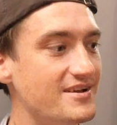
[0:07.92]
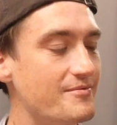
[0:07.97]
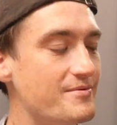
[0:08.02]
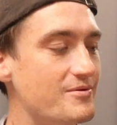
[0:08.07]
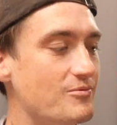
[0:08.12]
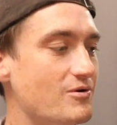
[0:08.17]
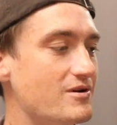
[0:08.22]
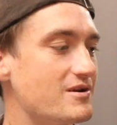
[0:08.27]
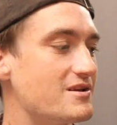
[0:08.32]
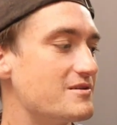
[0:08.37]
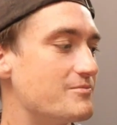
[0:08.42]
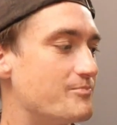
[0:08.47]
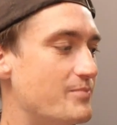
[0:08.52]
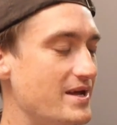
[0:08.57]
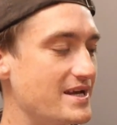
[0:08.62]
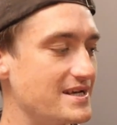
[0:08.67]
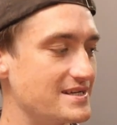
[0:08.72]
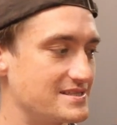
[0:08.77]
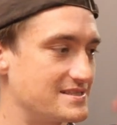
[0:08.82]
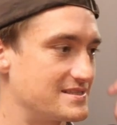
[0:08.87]
mean, one of the
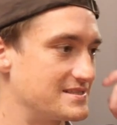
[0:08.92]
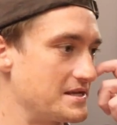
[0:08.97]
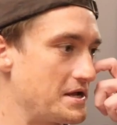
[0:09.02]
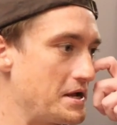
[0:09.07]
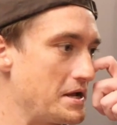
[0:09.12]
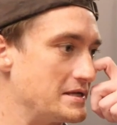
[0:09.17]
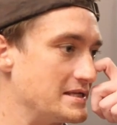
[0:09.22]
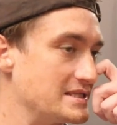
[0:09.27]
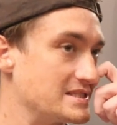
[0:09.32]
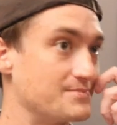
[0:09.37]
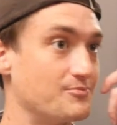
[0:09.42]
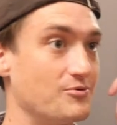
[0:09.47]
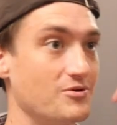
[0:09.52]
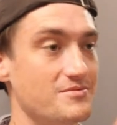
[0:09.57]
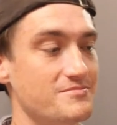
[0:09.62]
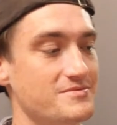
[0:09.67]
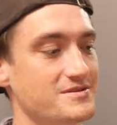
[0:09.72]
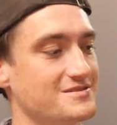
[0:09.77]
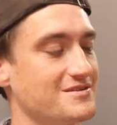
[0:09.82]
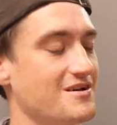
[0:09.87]
biggest
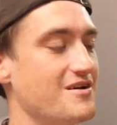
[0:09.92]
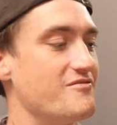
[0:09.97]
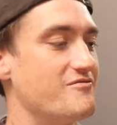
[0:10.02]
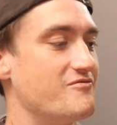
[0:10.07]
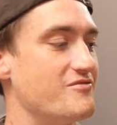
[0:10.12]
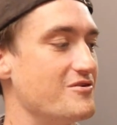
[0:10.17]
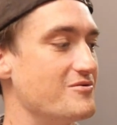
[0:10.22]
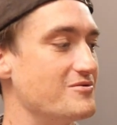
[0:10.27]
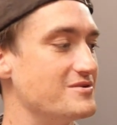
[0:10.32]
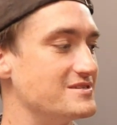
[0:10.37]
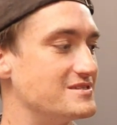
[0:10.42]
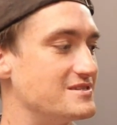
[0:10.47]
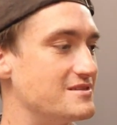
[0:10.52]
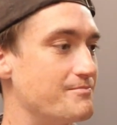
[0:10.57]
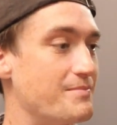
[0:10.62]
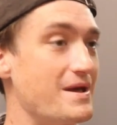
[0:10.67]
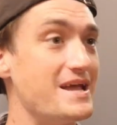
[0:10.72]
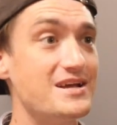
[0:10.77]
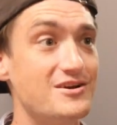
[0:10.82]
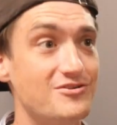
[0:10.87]
disappointments I feel is
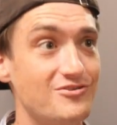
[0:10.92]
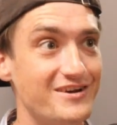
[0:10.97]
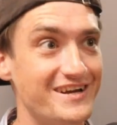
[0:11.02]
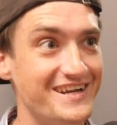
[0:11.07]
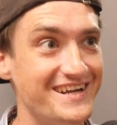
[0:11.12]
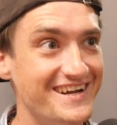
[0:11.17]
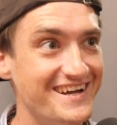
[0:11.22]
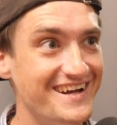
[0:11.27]
the bakery.